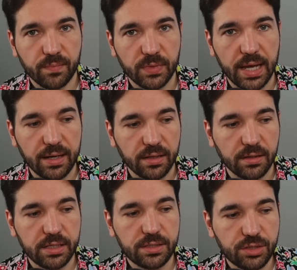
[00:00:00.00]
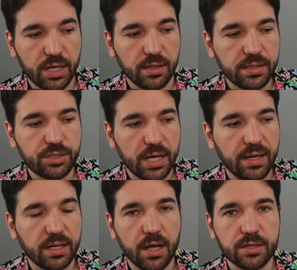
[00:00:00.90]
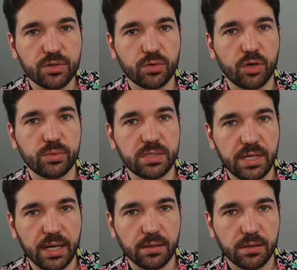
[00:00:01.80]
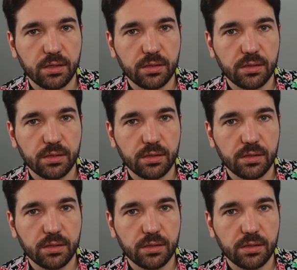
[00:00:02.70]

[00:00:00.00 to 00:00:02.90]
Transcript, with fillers: That Liz Ch Liz Cheney lost her own state.